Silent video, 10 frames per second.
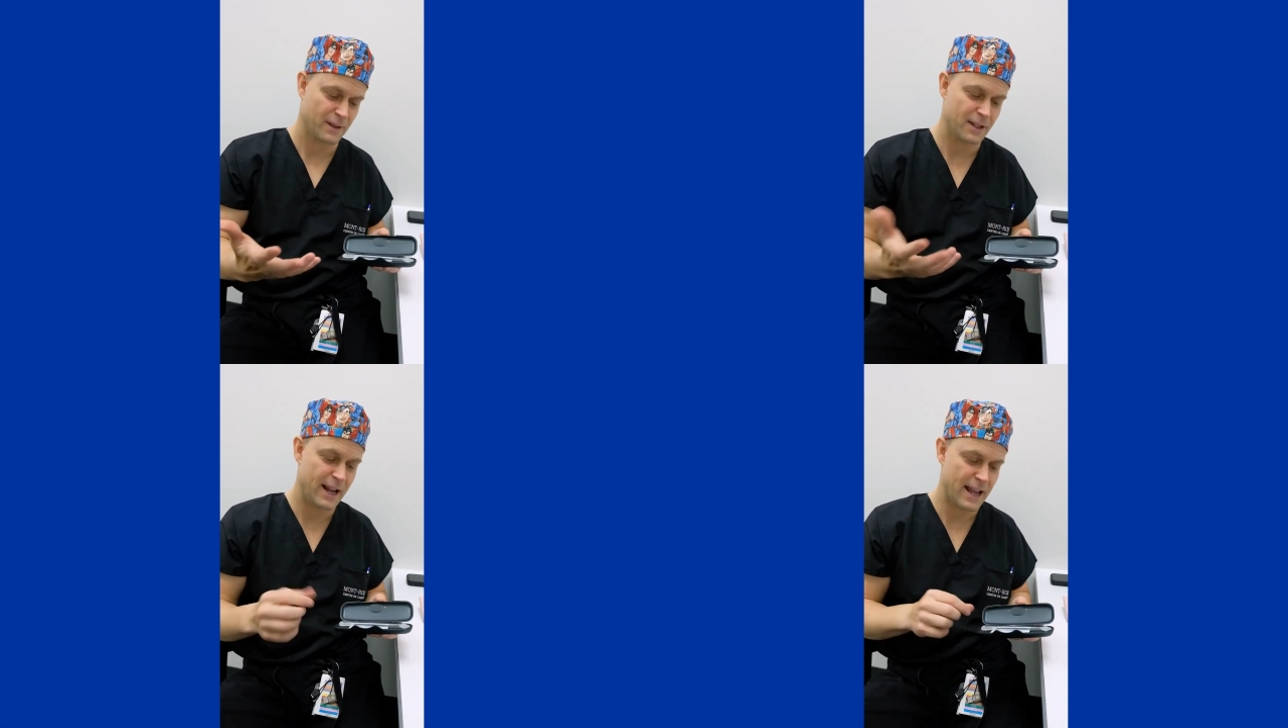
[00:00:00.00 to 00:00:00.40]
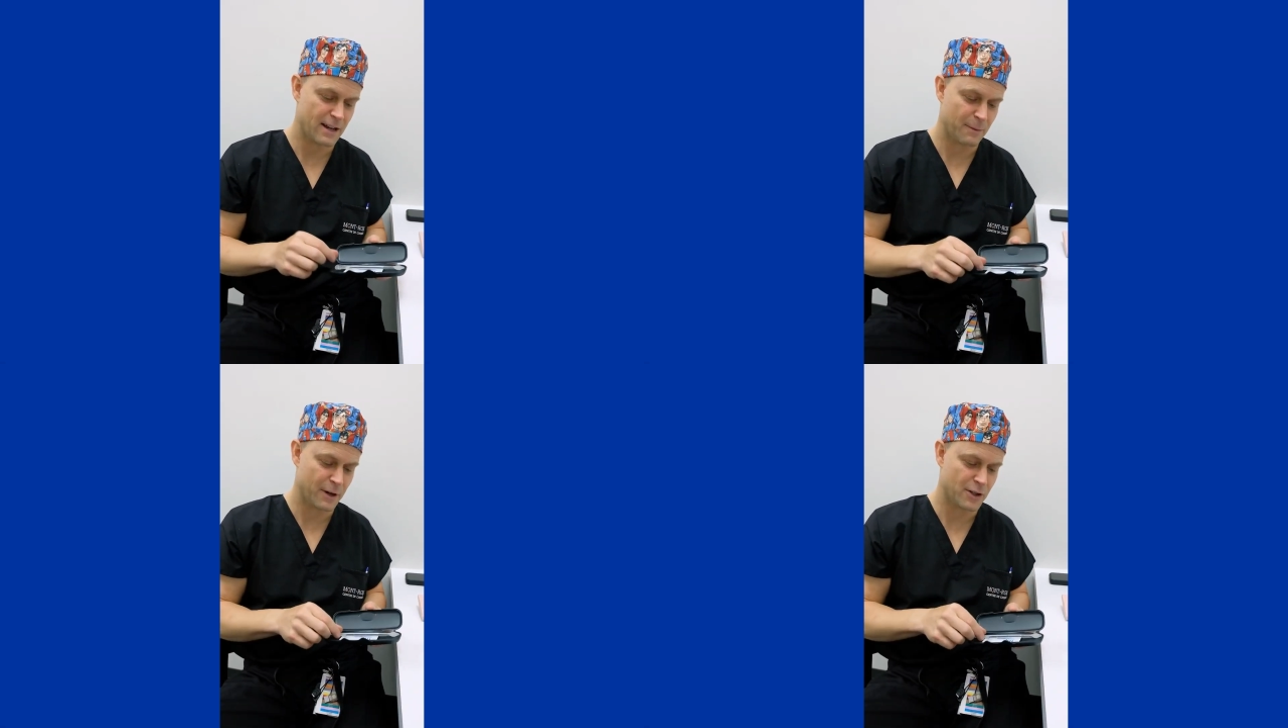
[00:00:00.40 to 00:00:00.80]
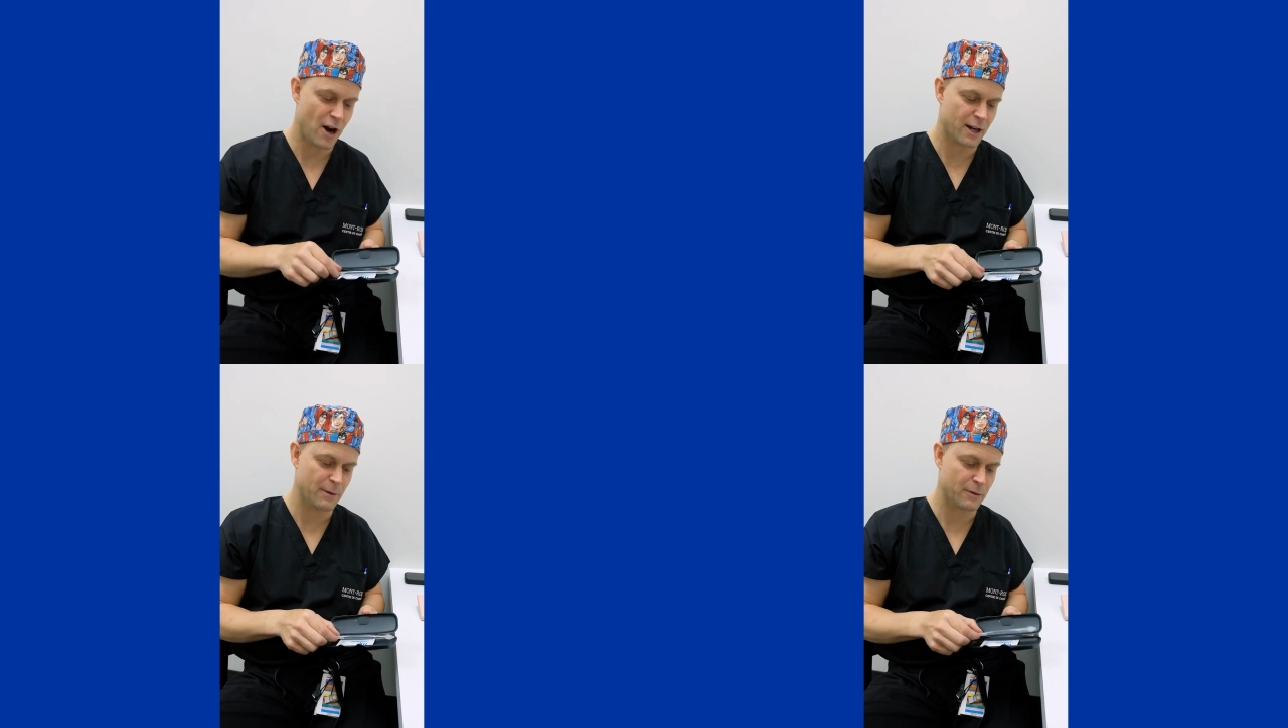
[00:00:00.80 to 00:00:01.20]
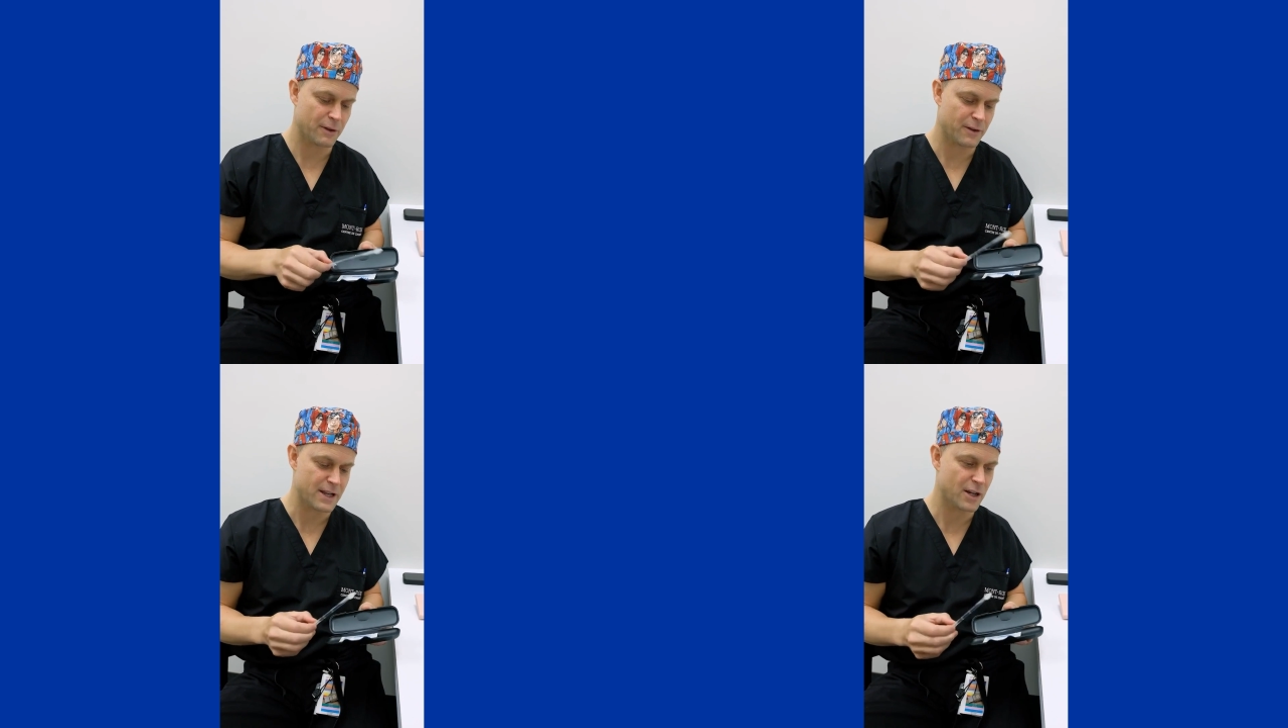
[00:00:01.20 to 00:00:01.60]
Today I'm going to talk
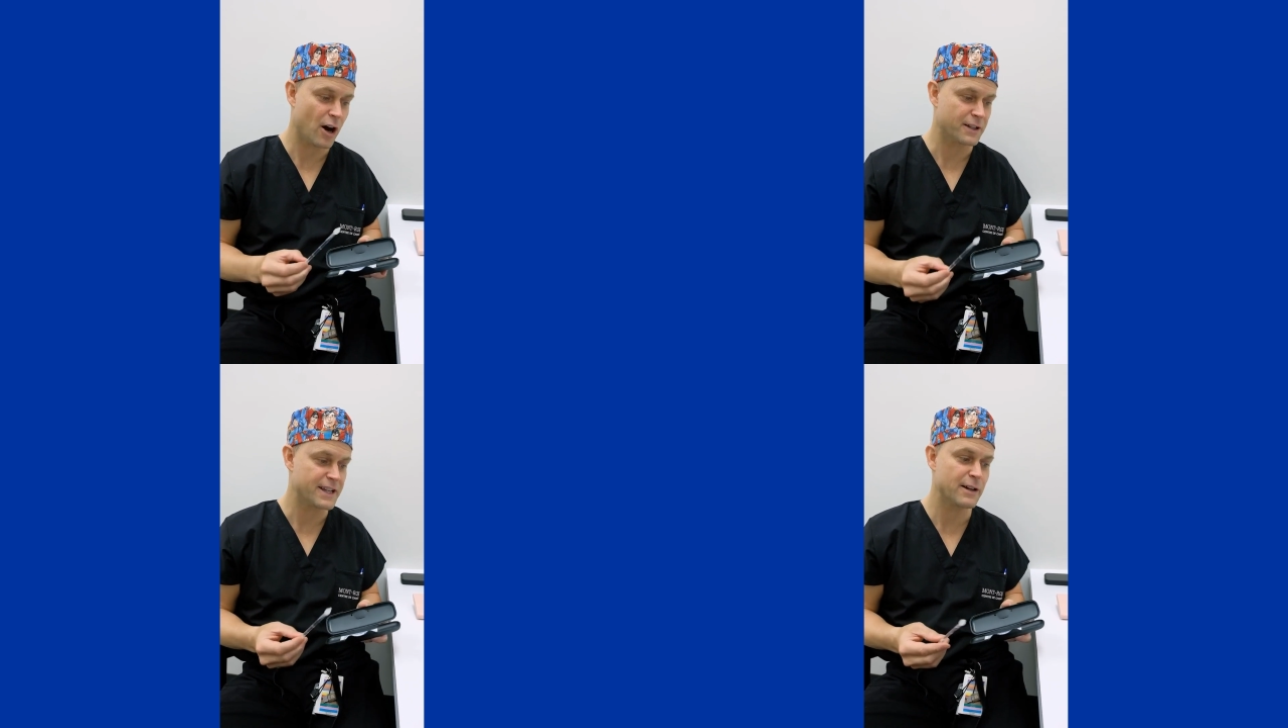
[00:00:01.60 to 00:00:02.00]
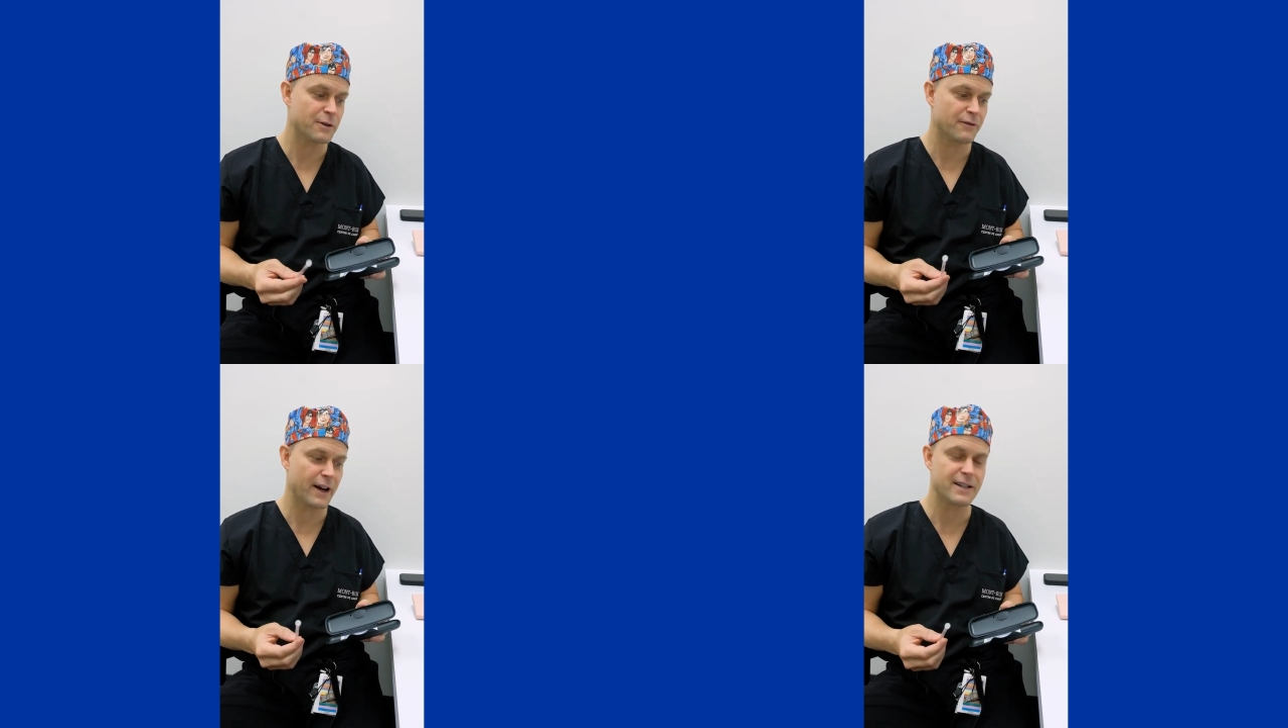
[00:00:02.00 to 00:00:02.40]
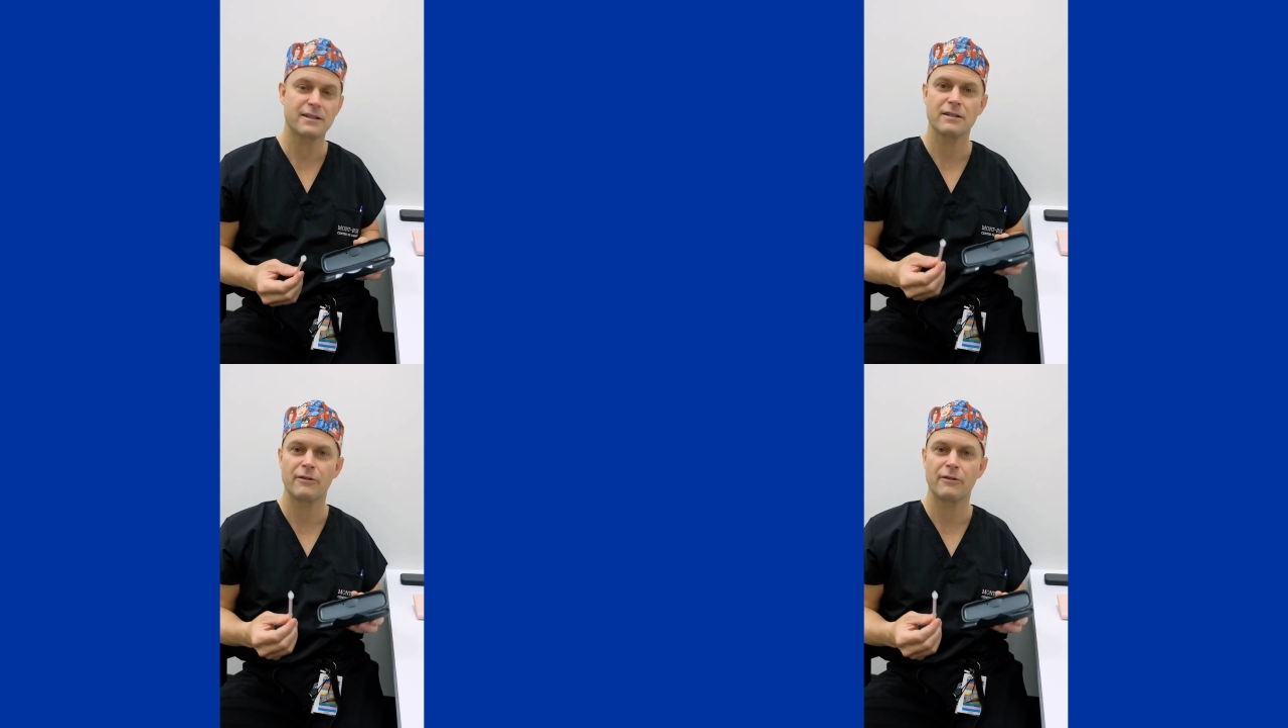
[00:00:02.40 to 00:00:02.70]
about the Contino device,